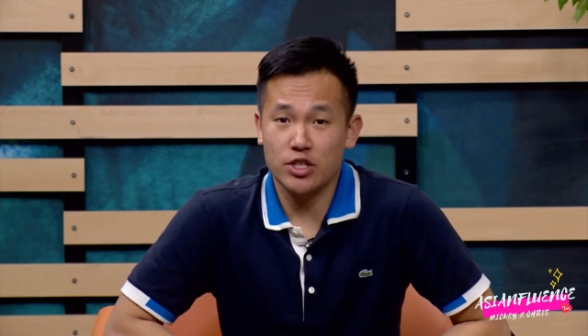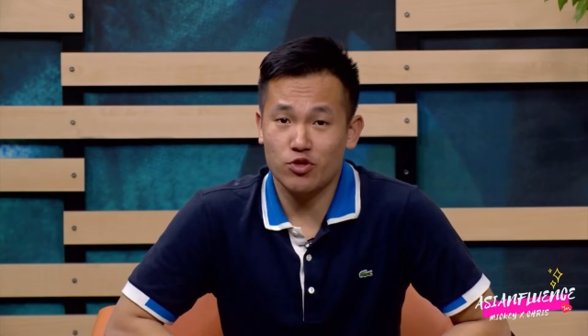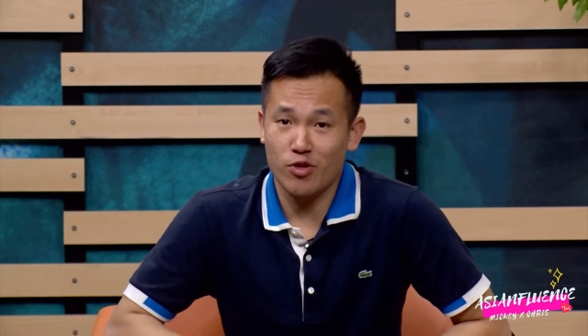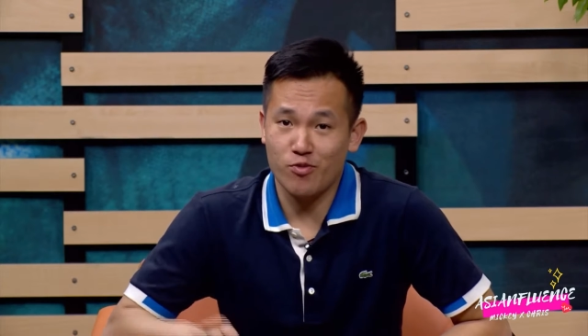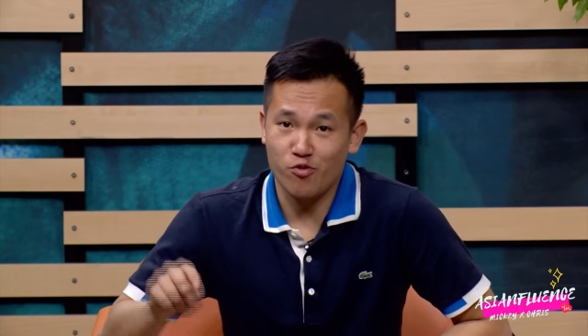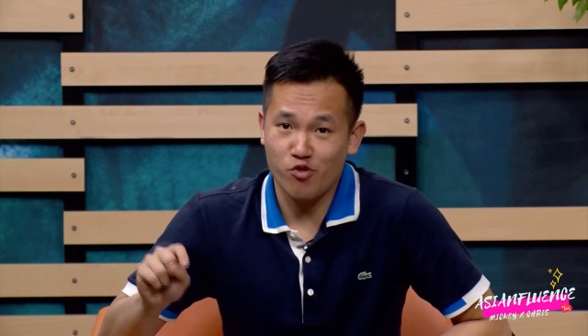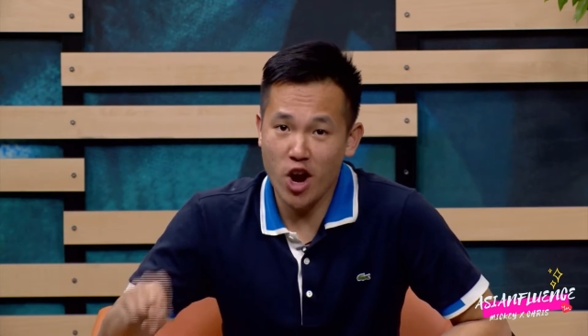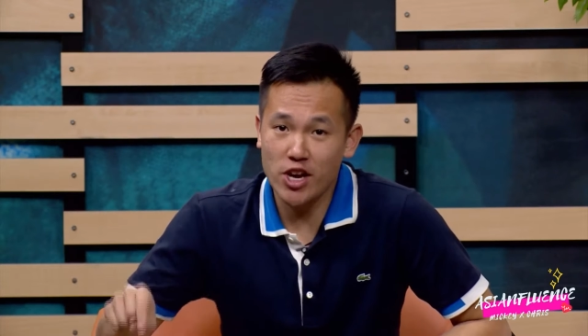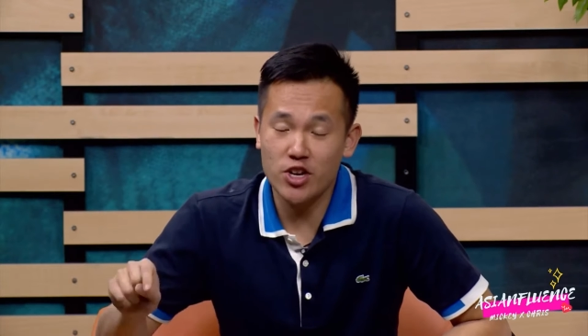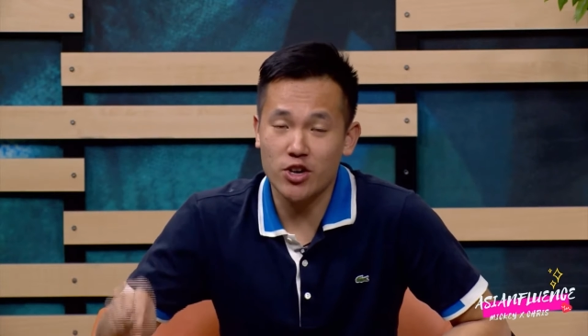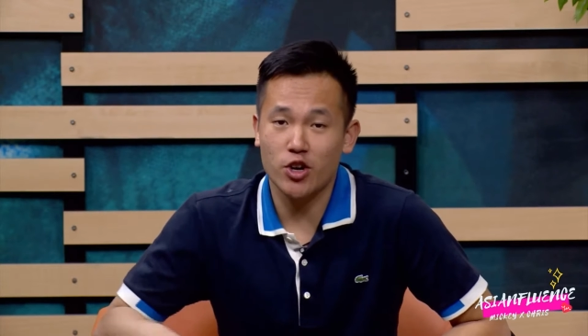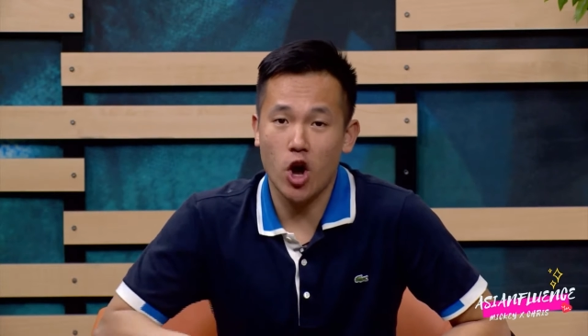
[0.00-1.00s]
He's from
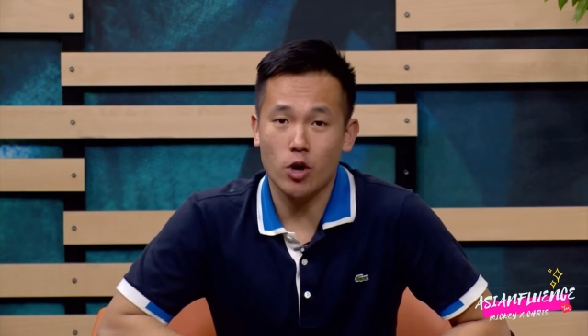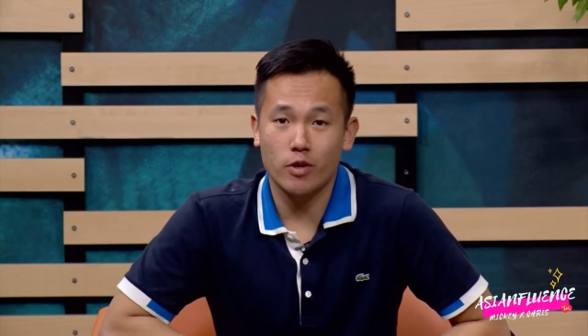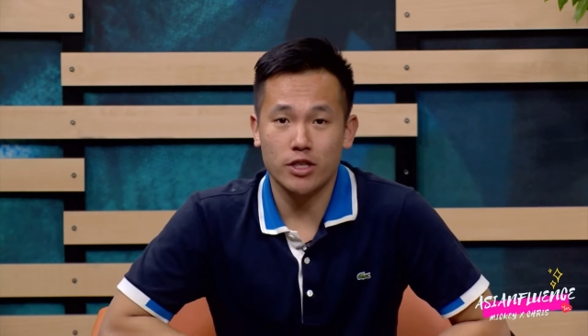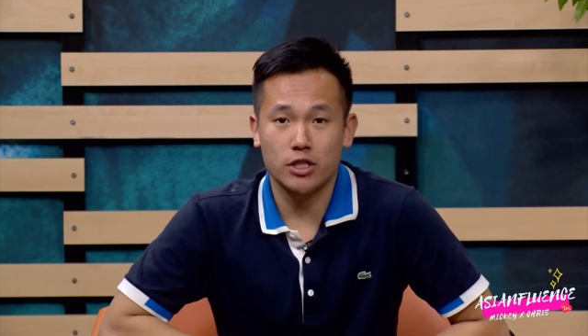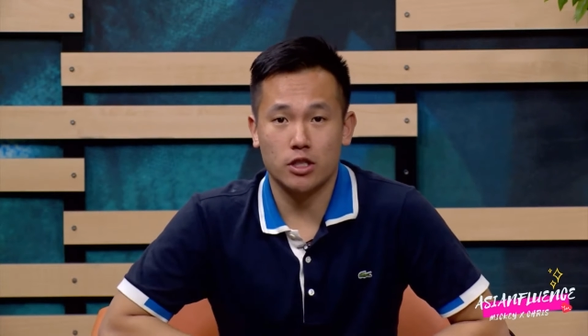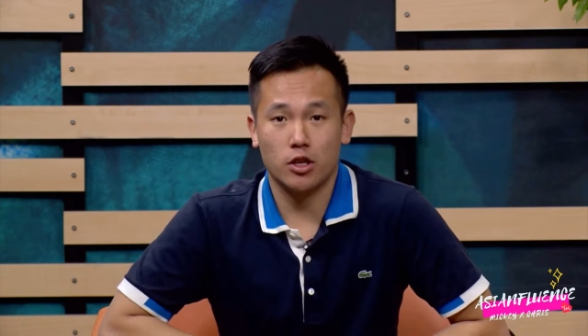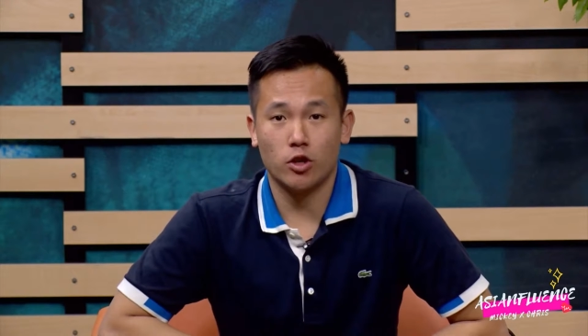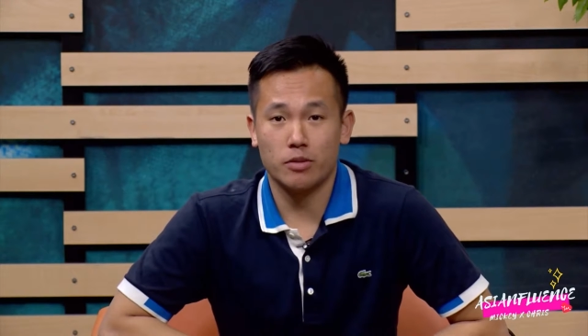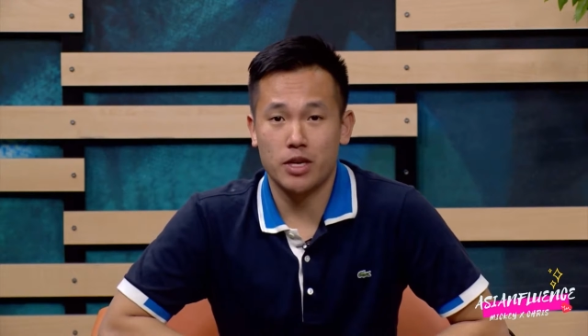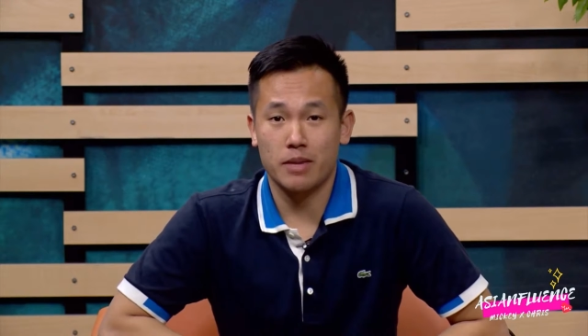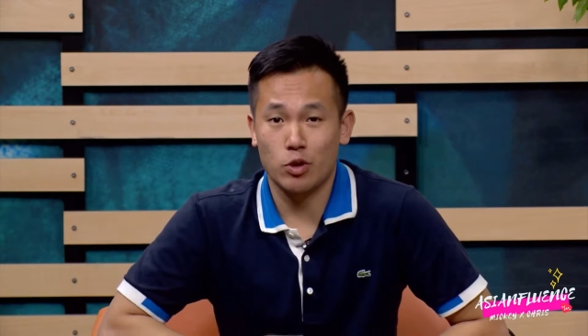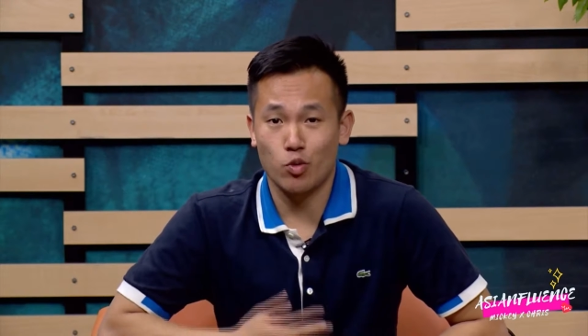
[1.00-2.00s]
right here in Ottawa. He's slowly
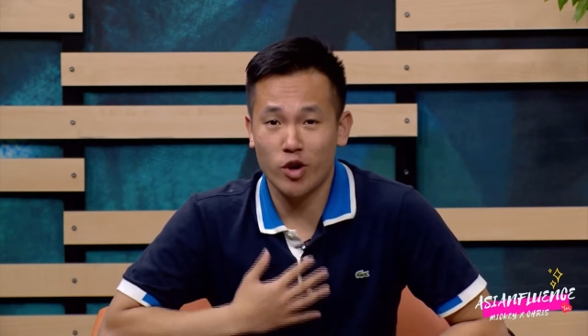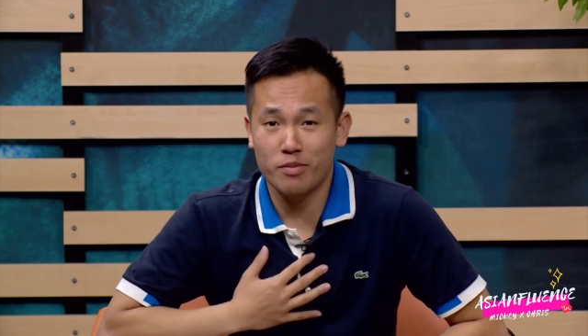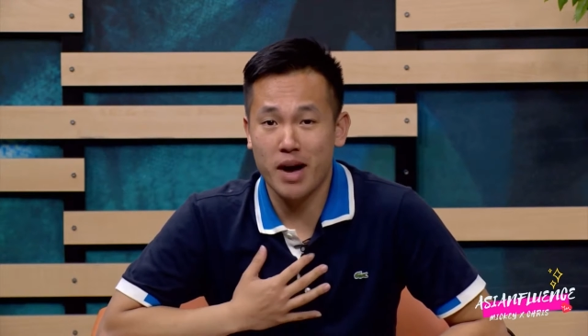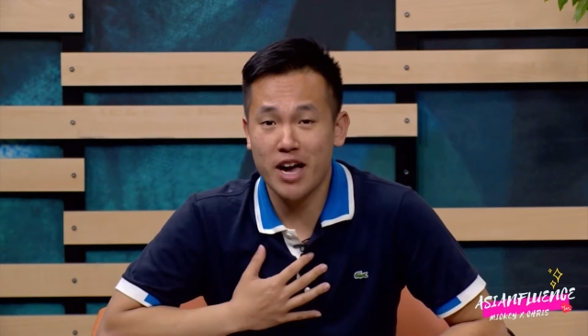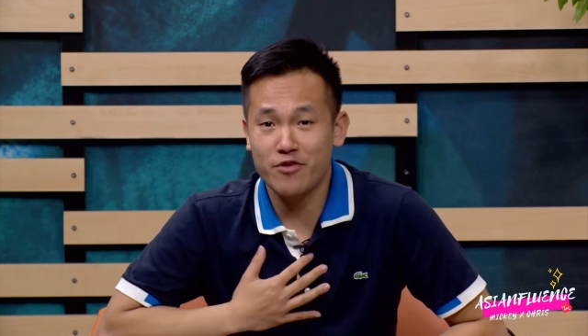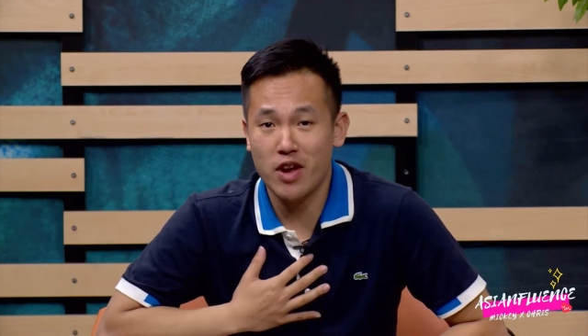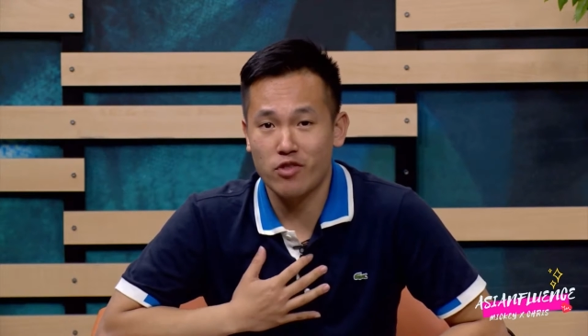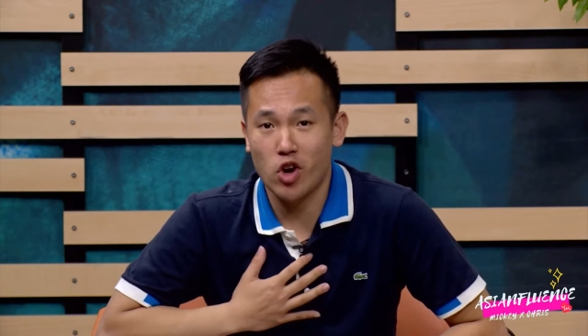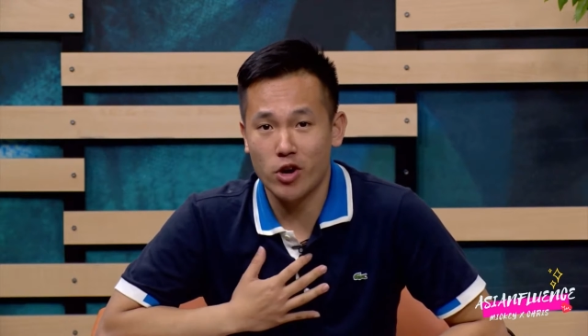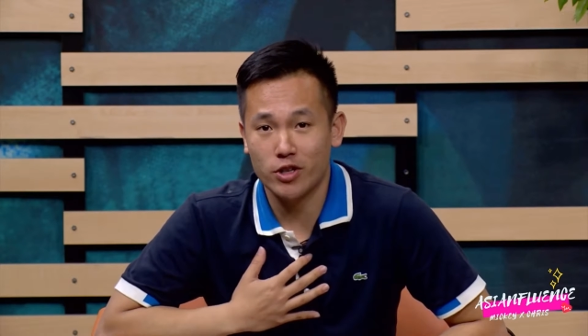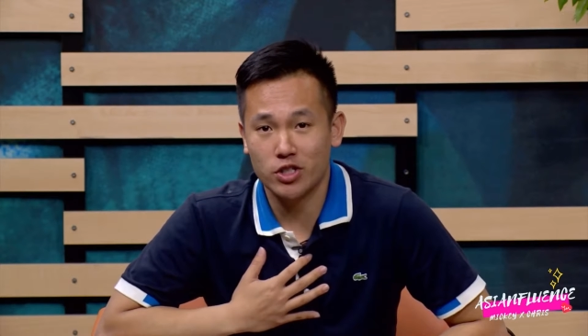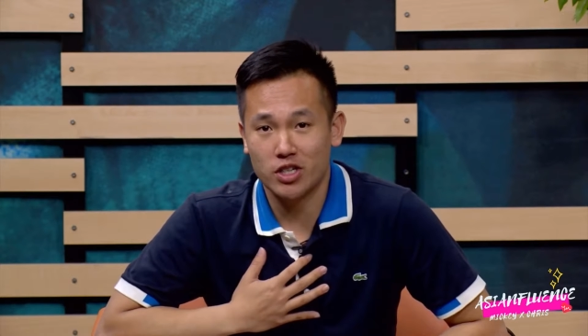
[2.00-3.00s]
becoming one of my favorite
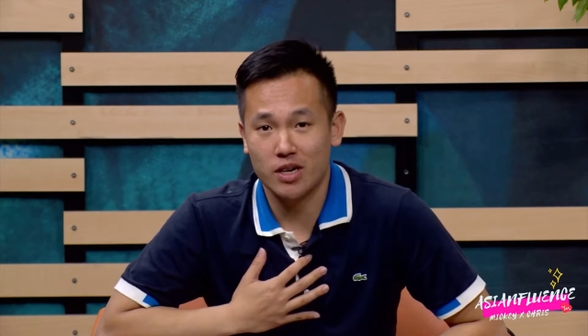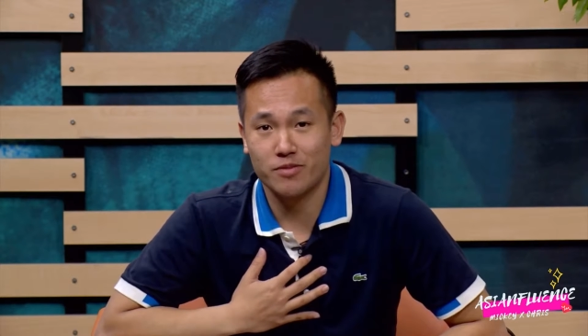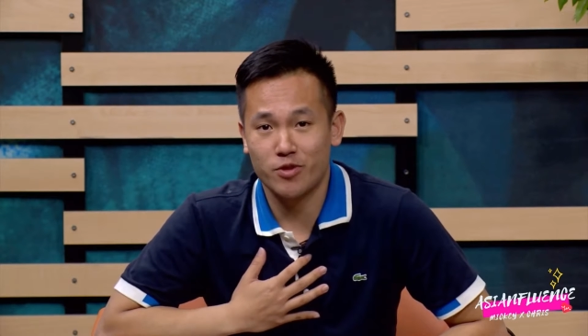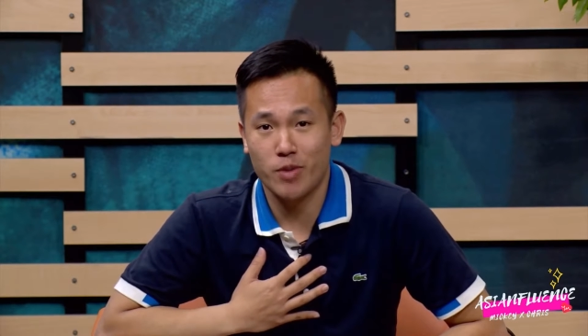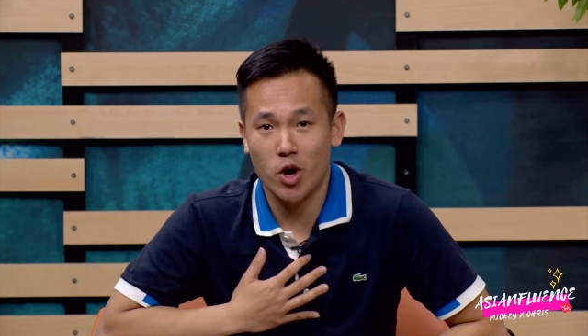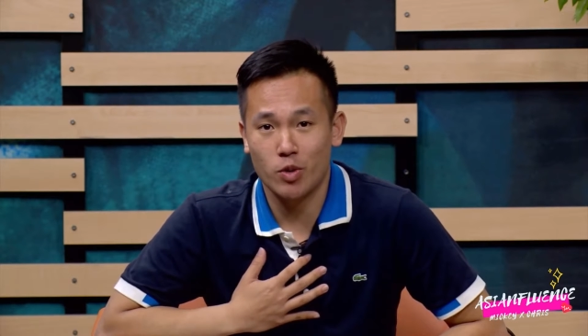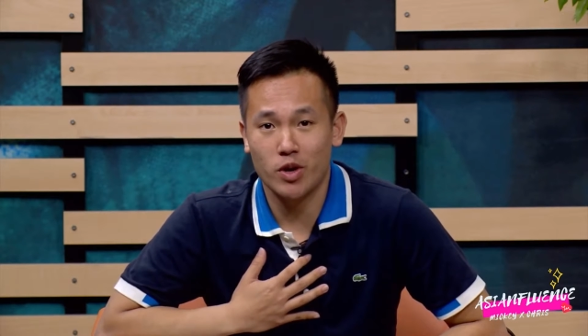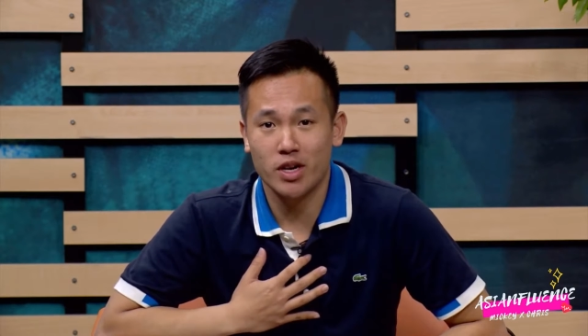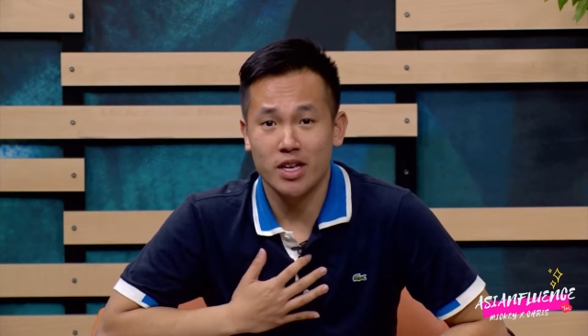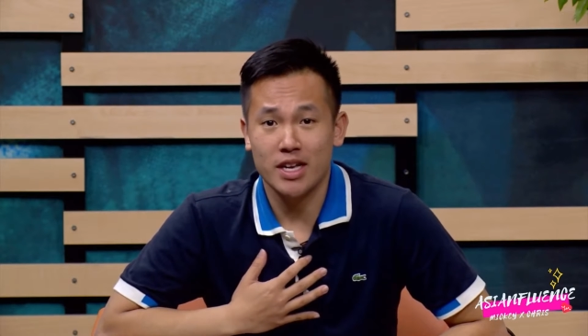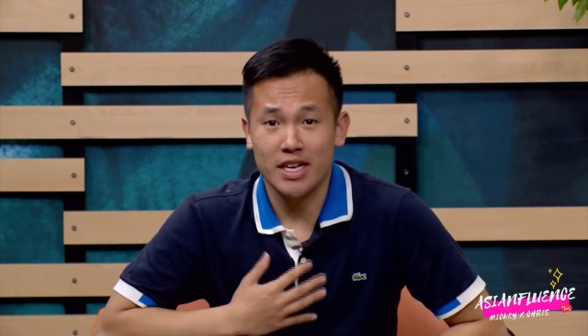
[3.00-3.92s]
artists to come from Ottawa.